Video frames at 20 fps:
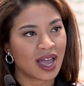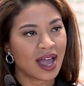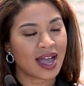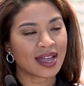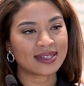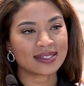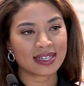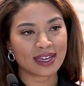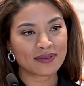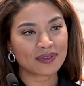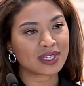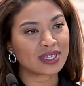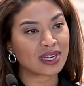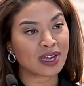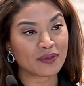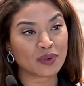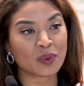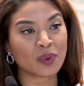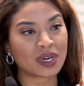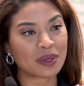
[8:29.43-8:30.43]
I definitely
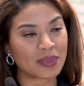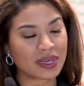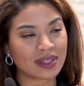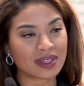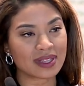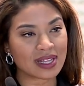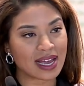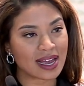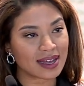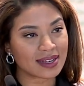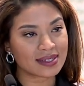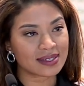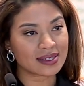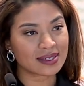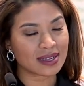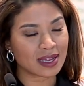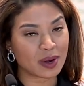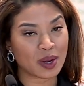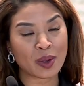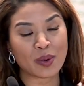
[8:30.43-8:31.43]
never want to be the
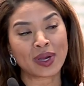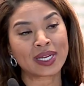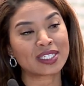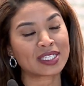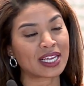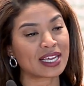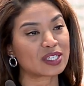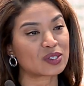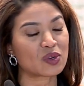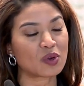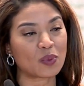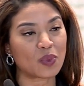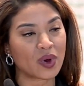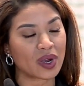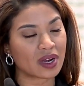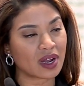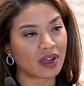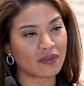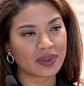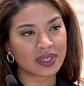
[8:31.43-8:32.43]
last. And I want to get to a
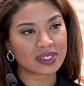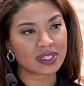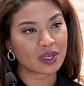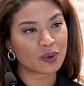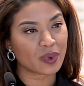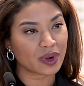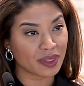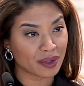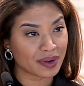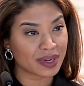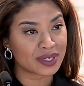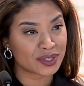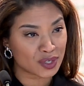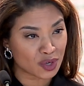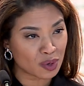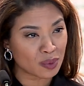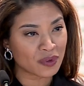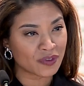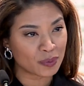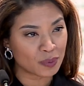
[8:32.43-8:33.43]
point, obviously, where there is
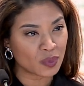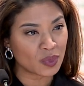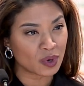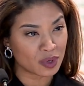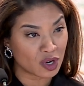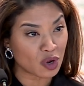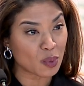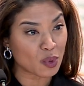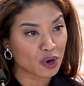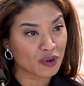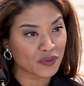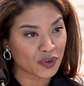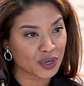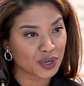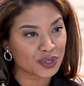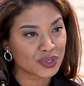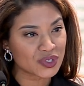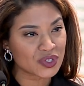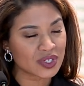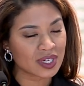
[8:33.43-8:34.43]
no more
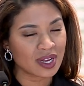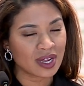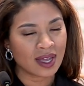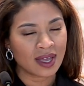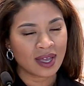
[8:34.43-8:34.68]
first.